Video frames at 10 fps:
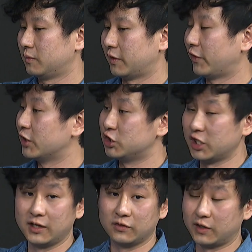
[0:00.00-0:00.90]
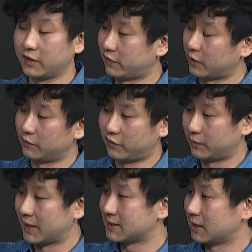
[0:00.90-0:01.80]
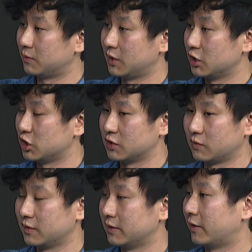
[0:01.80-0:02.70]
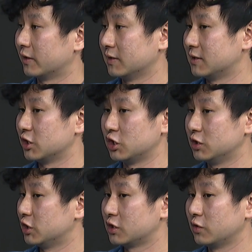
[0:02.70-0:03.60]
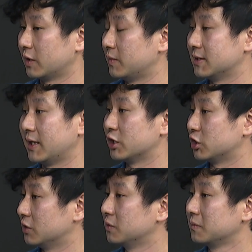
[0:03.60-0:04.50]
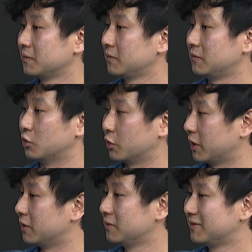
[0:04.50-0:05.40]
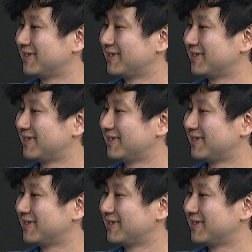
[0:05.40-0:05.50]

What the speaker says: my friend Jane, right, from SMH, she's one of the directors there. She just looked at me and said, "Asher, you okay?"